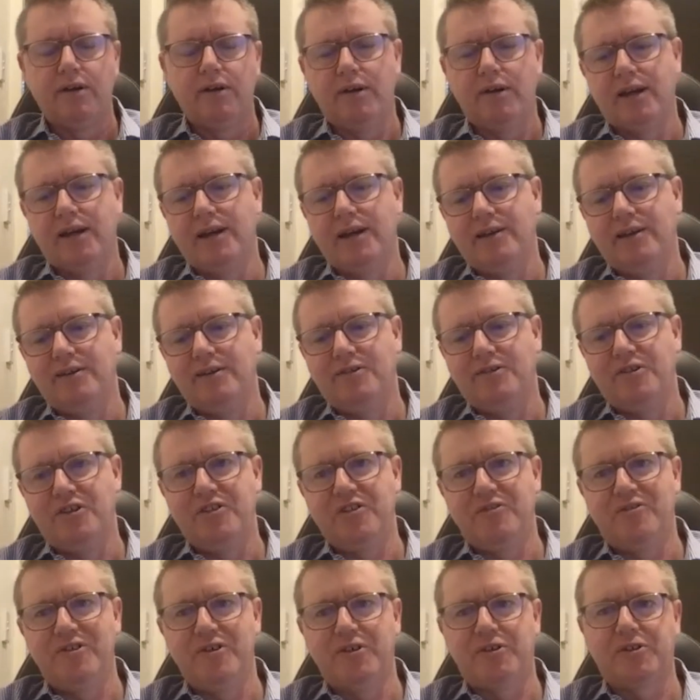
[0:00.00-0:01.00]
And
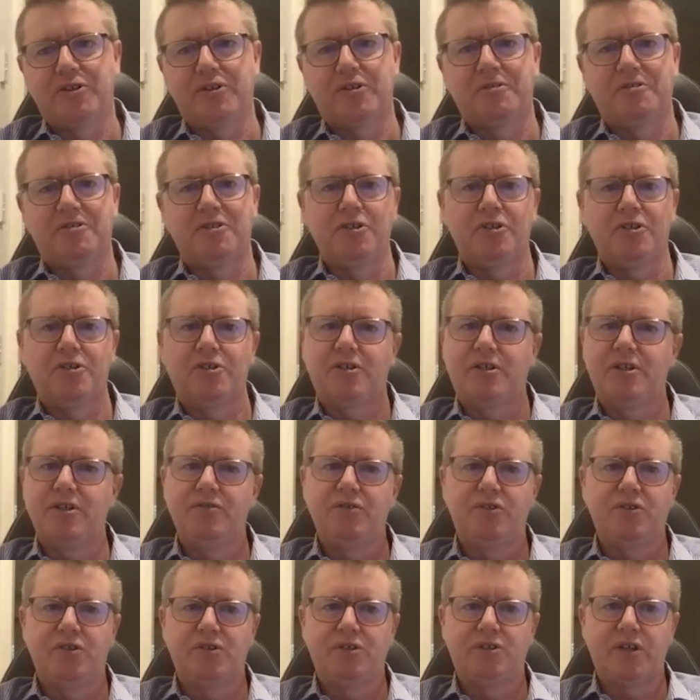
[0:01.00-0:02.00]
this just
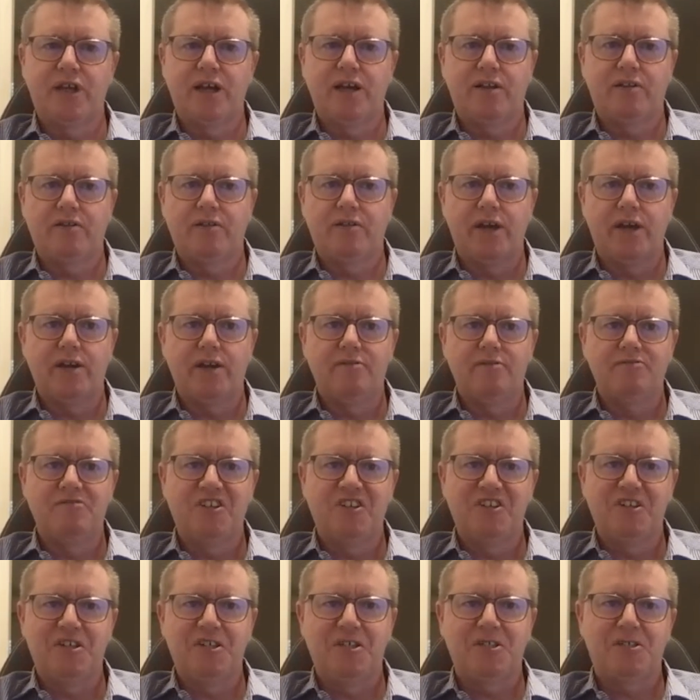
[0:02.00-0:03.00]
gives us that
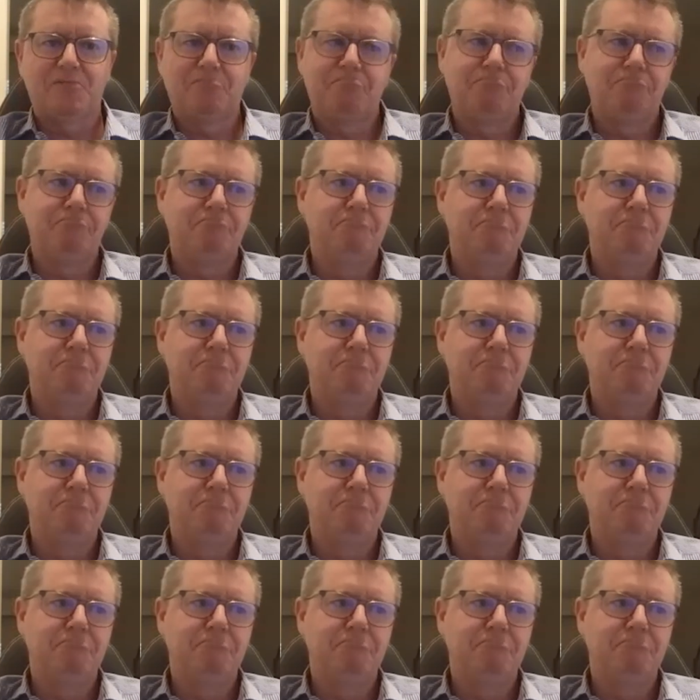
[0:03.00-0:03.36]
I guess,